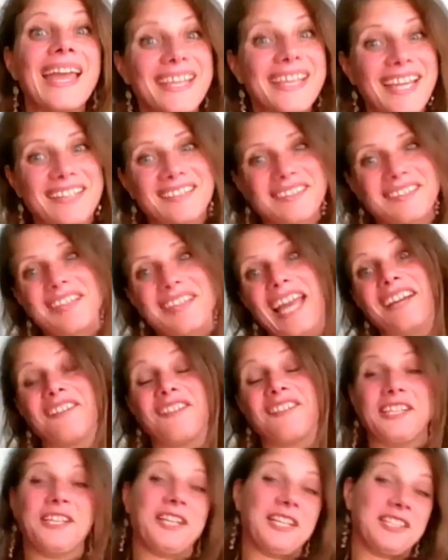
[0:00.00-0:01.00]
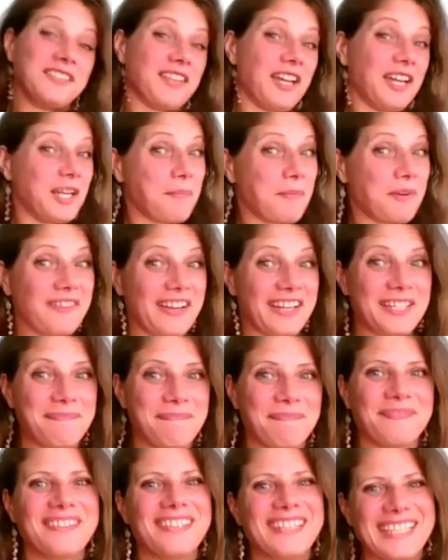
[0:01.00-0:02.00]
Yes, actually you can sign up already.
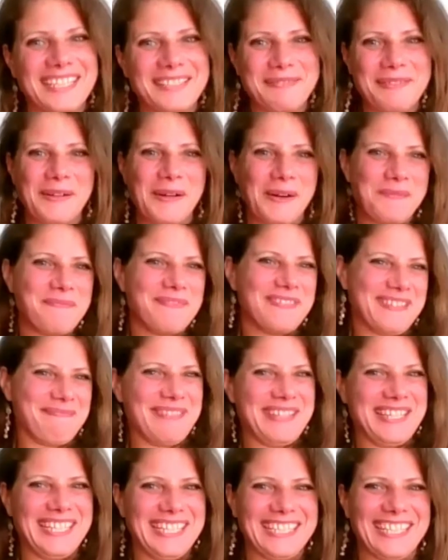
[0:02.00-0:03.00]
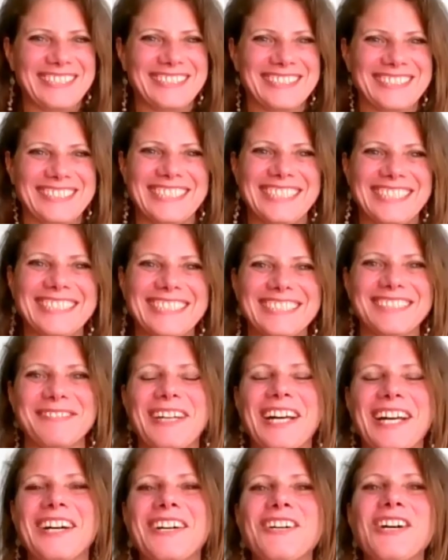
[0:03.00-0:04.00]
The link will hopefully be here underneath as
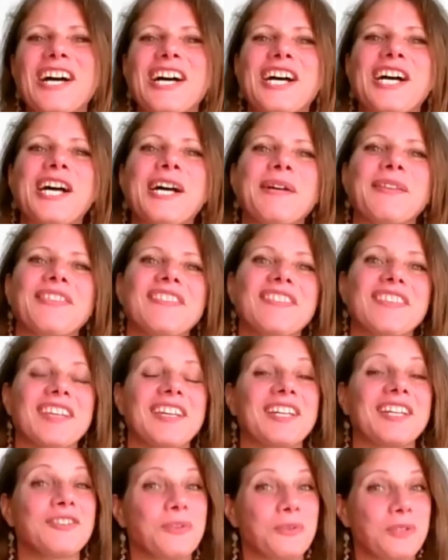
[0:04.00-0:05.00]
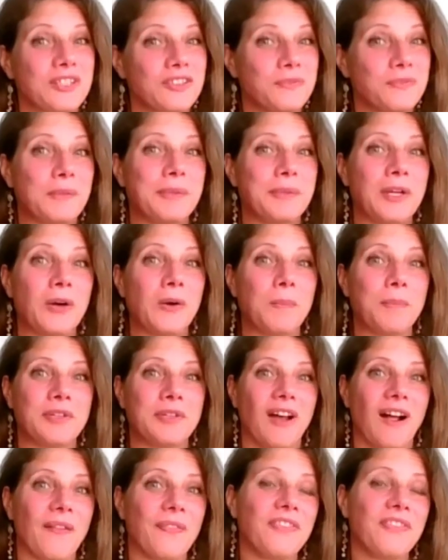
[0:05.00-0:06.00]
well. And uh, doors will be open
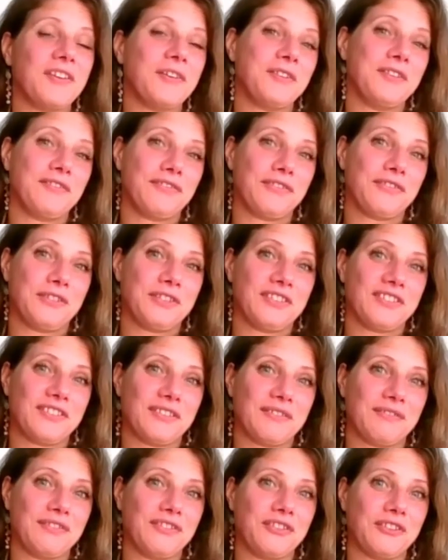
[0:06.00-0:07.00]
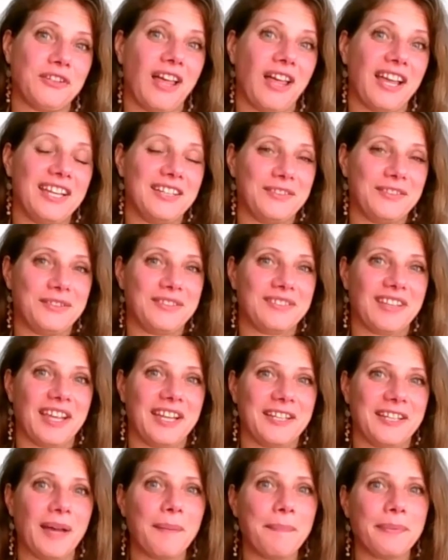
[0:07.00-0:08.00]
until the first of July to
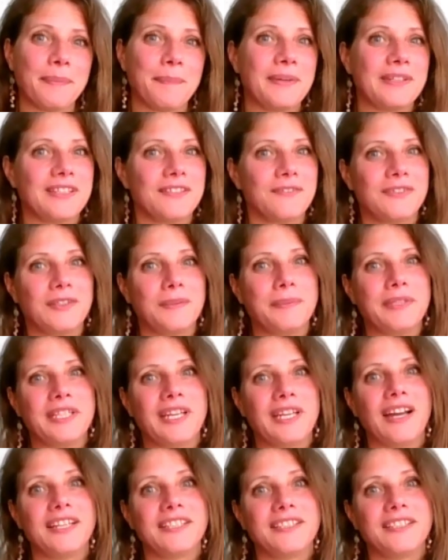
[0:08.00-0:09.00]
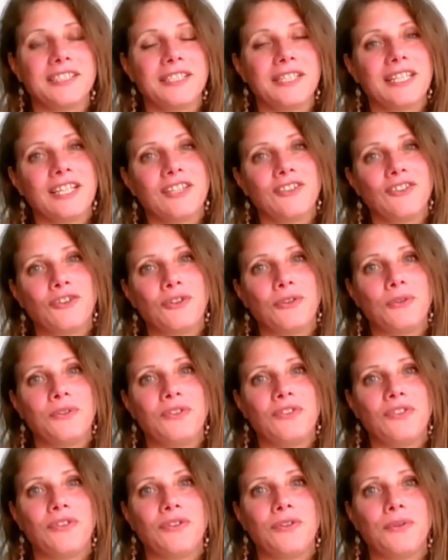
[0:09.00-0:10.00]
sign up, but it will be either you can choose
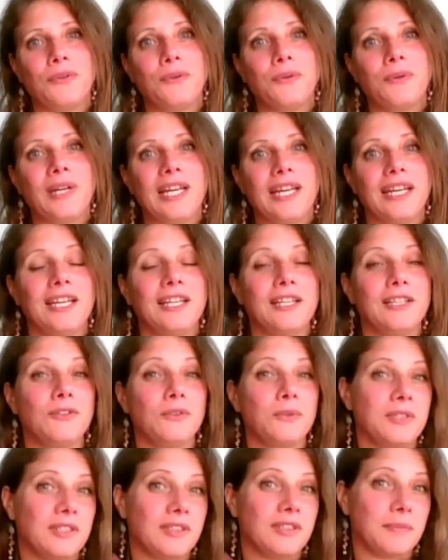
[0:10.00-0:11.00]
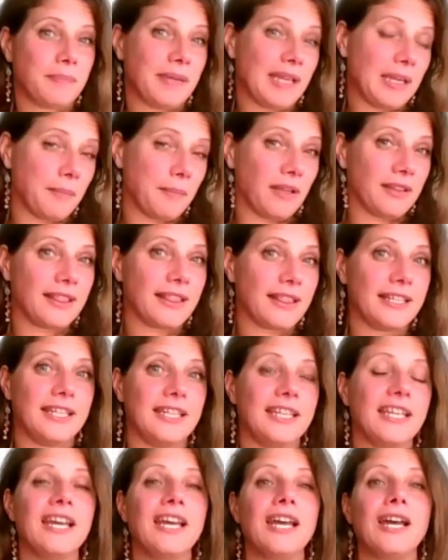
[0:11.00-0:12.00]
to uh, do it pay
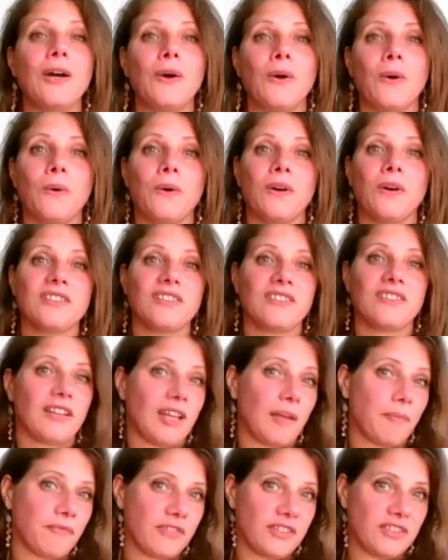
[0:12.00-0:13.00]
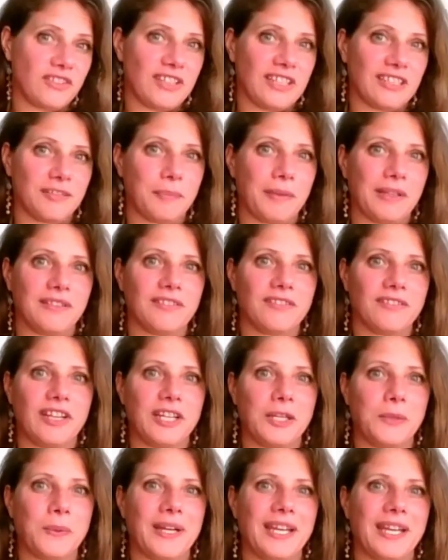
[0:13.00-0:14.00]
monthly or sign up for six months
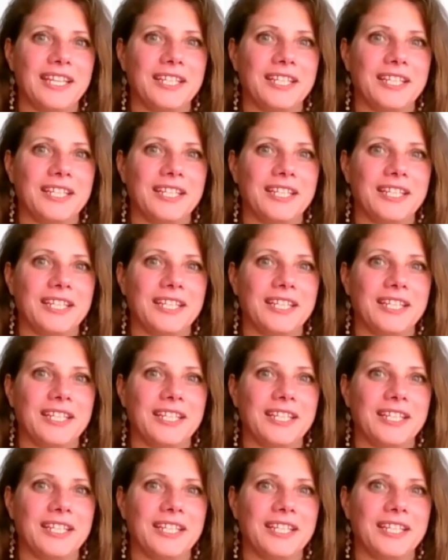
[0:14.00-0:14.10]
straight away.